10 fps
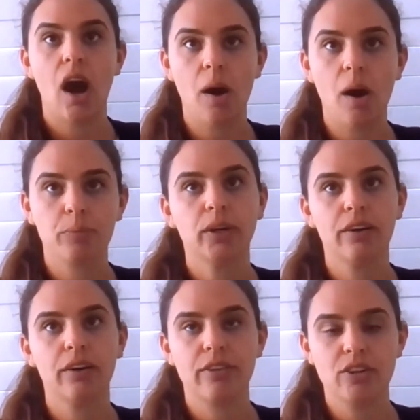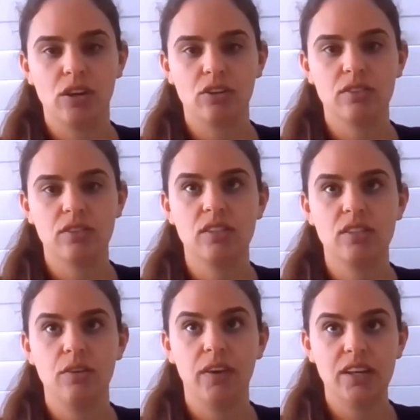APRA registration
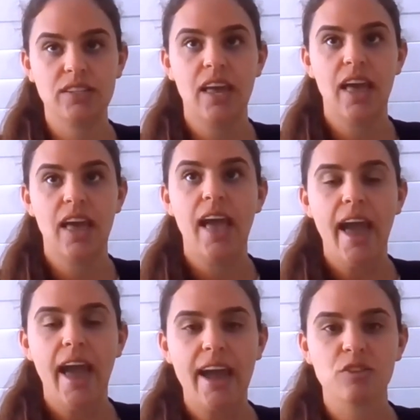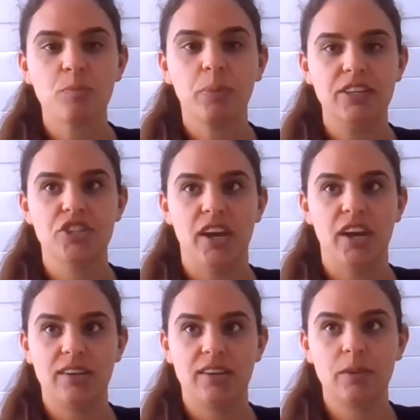certificates, and police
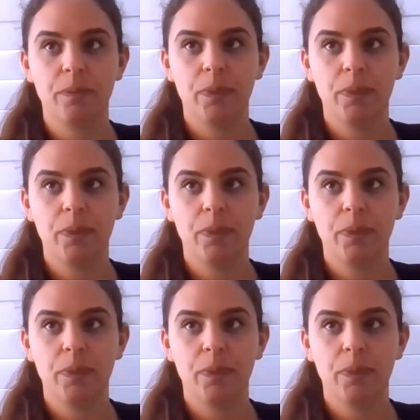checks.